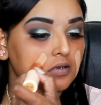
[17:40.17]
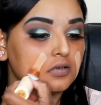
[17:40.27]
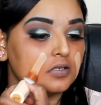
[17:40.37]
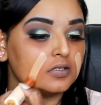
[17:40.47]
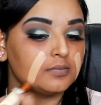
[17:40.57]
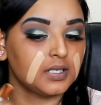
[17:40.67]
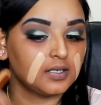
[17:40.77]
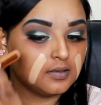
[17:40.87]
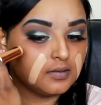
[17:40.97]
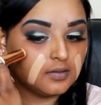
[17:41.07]
just make
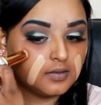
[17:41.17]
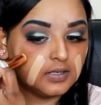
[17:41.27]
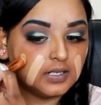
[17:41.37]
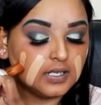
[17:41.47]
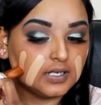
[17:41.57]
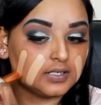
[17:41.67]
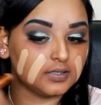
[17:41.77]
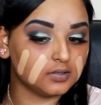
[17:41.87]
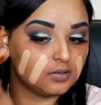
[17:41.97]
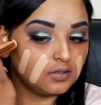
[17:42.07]

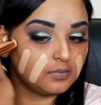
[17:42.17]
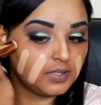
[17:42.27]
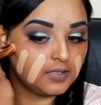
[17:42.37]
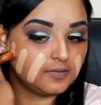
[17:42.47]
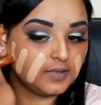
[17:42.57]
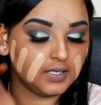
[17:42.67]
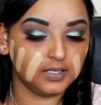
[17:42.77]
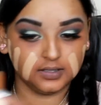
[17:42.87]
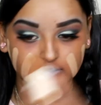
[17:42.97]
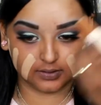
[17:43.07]
lines on my
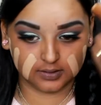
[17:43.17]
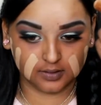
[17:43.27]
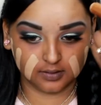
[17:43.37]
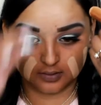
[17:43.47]
face